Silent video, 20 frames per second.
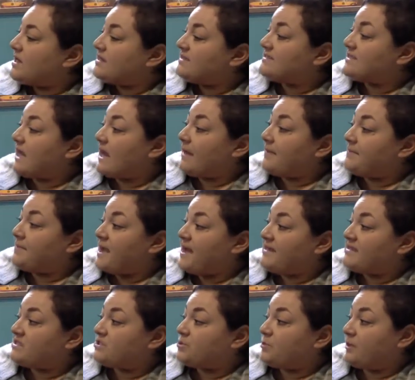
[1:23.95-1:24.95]
Time
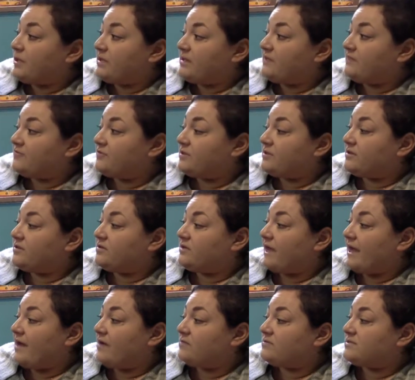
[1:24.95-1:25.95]
passed quickly for the little
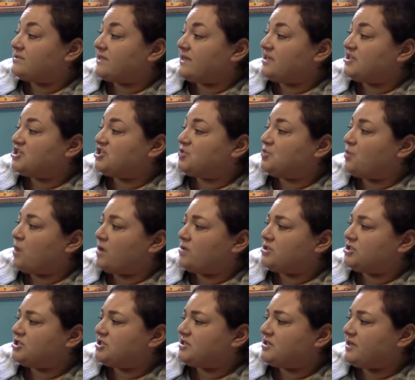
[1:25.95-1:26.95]
house as she
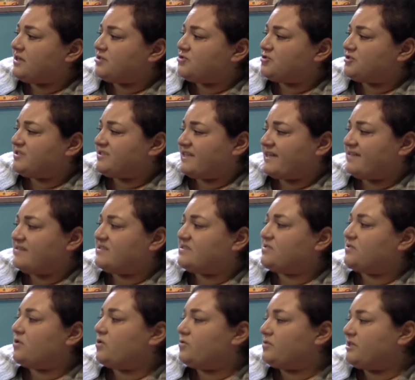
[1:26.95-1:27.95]
watched the countryside
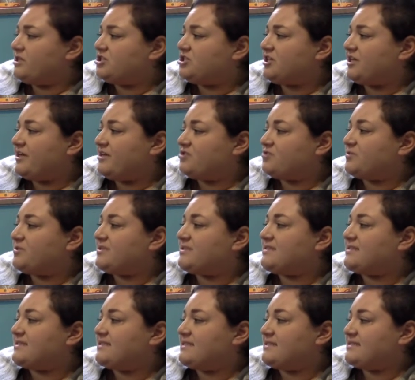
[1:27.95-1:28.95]
slowly change with the
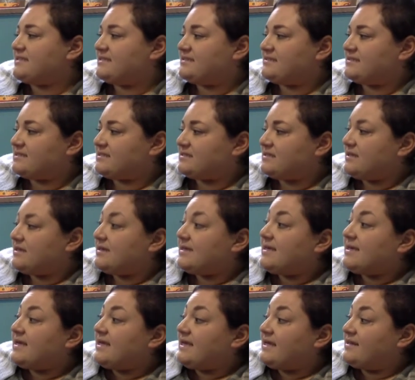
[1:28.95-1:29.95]
seasons.
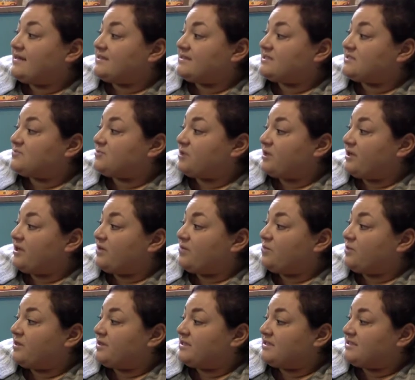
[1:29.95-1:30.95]
In the spring,
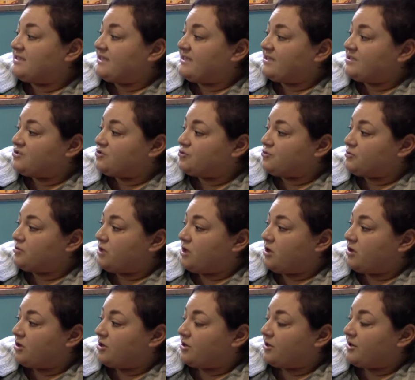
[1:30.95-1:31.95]
when the days grew
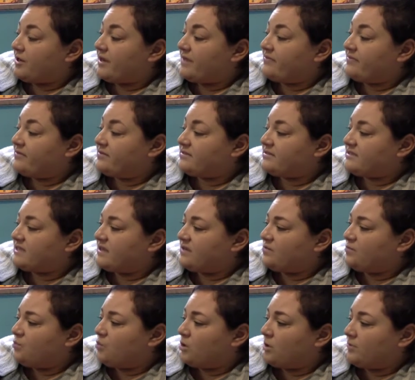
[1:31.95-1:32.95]
longer and the
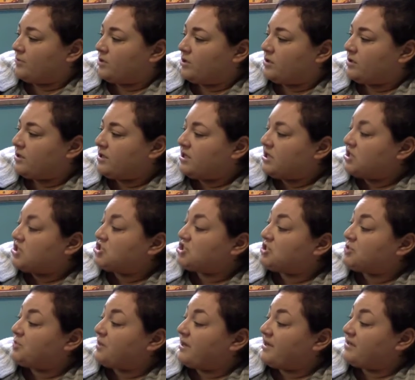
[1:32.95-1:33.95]
sun warmer,
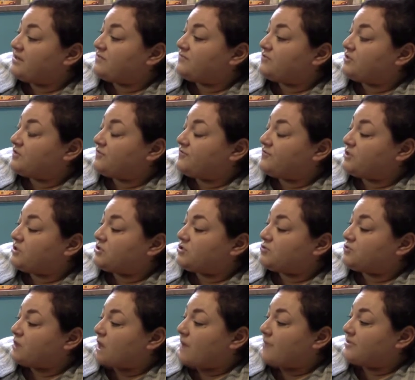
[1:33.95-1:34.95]
she waited for the first
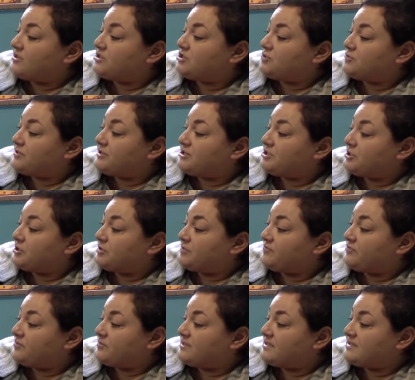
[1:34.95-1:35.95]
robin to return
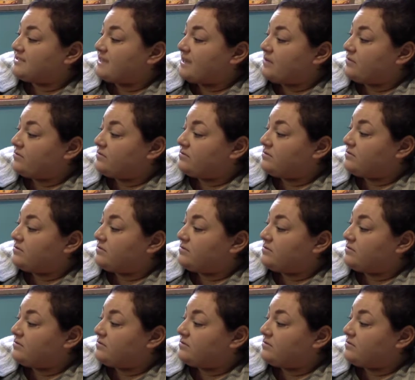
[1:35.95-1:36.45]
from the south.